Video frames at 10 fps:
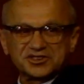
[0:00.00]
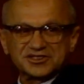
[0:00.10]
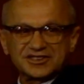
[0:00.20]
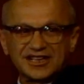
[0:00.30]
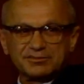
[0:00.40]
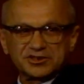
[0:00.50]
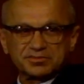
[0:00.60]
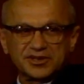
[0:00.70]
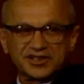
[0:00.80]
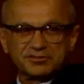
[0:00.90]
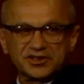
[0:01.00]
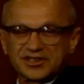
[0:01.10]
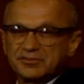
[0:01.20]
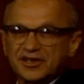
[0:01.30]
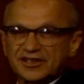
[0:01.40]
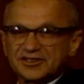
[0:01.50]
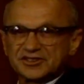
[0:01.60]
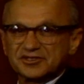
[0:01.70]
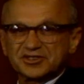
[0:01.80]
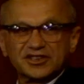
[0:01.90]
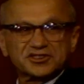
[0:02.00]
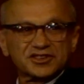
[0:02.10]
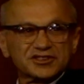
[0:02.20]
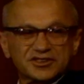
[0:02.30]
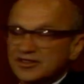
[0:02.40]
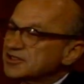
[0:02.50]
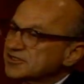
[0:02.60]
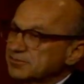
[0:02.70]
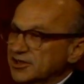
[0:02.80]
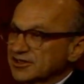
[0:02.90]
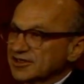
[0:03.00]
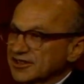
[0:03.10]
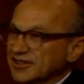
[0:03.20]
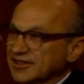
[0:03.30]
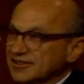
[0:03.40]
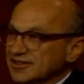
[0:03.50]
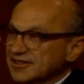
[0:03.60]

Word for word: established by the American Medical Association on the cost of medical care,